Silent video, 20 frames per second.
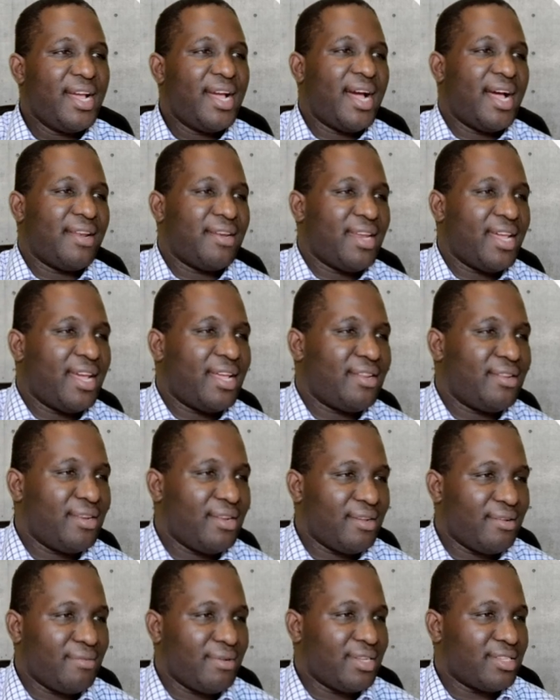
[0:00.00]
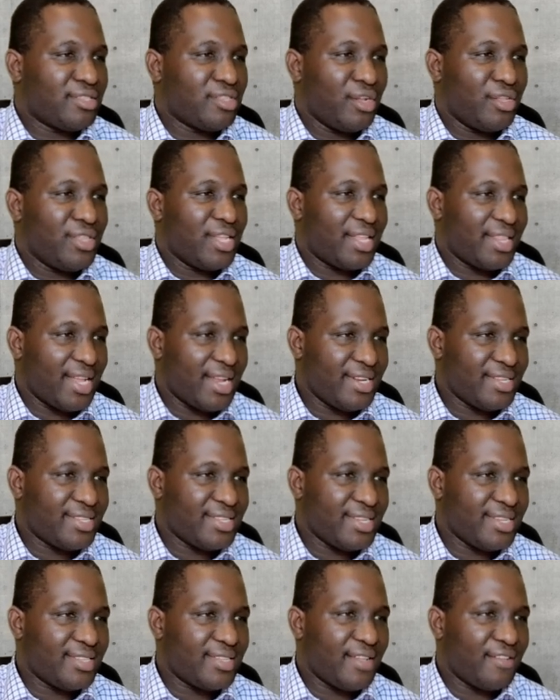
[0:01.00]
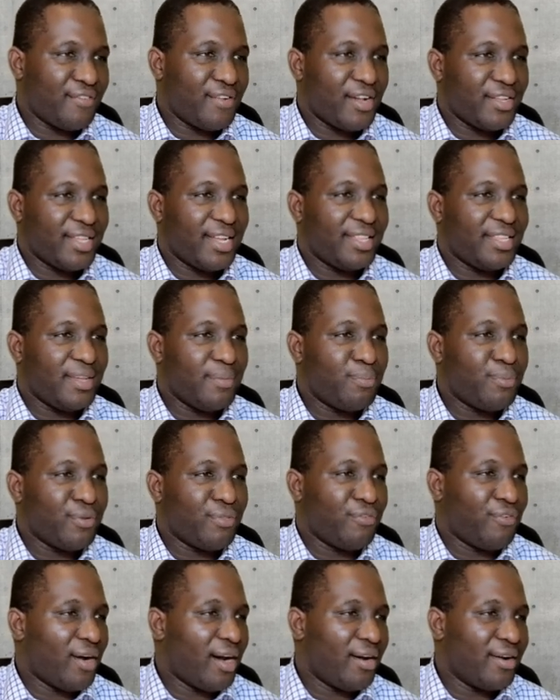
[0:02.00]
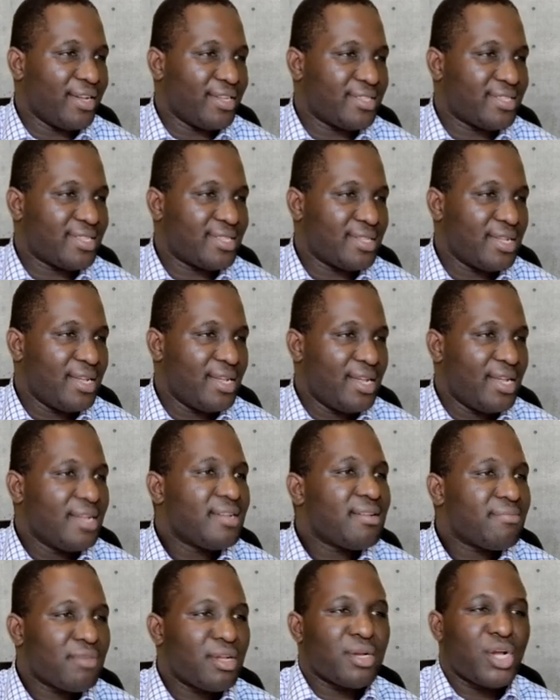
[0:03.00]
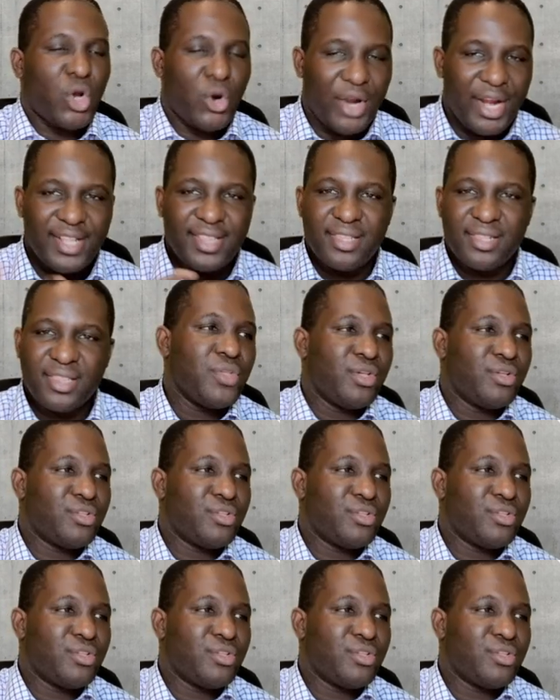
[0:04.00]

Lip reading: And then it's done the analysis. It found that the input file is correct.